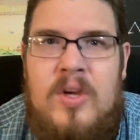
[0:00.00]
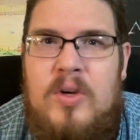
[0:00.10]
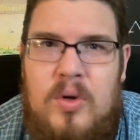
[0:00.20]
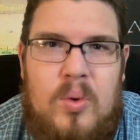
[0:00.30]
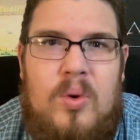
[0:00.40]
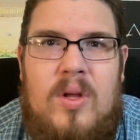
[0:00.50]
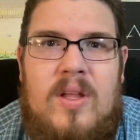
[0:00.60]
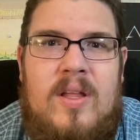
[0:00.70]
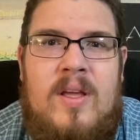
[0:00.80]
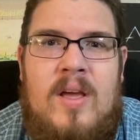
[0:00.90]

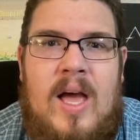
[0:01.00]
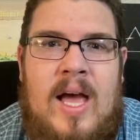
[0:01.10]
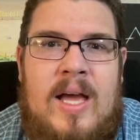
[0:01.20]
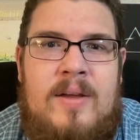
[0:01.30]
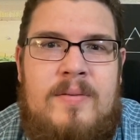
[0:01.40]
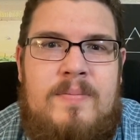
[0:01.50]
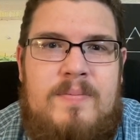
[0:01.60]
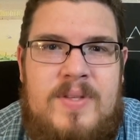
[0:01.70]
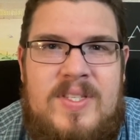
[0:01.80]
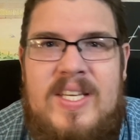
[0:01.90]
cool
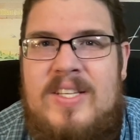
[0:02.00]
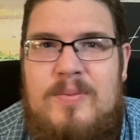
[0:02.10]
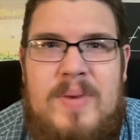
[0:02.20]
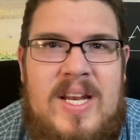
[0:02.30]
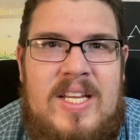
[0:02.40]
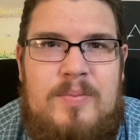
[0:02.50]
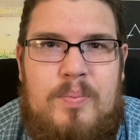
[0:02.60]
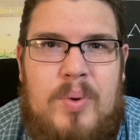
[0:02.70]
6-minute